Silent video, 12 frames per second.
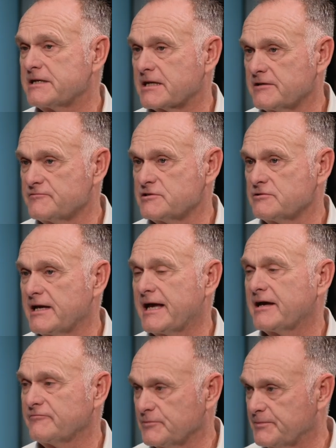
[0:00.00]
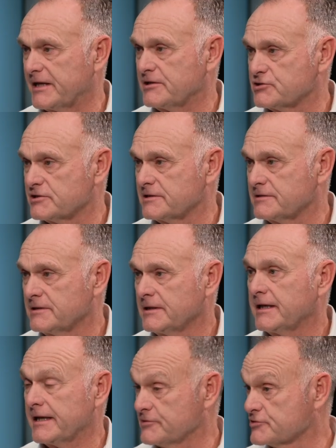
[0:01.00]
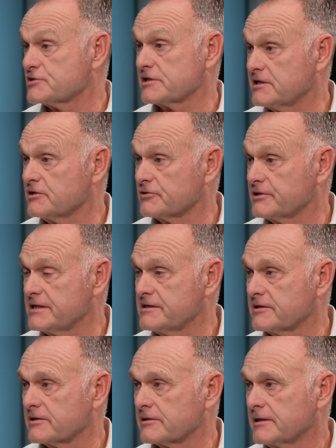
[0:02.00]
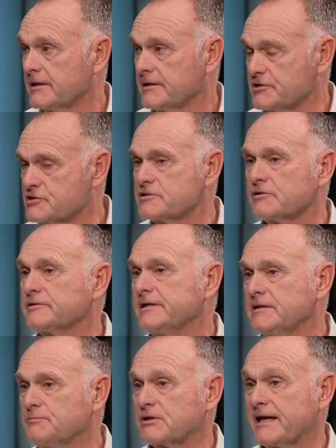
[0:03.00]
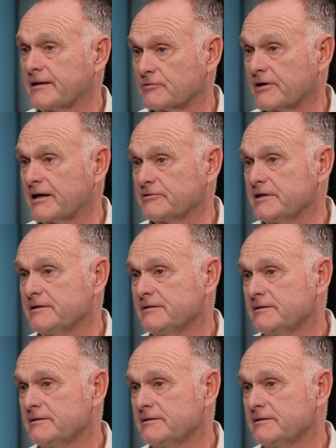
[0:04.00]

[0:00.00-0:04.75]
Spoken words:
because you have a pension and there's security there, you still need to plan around it.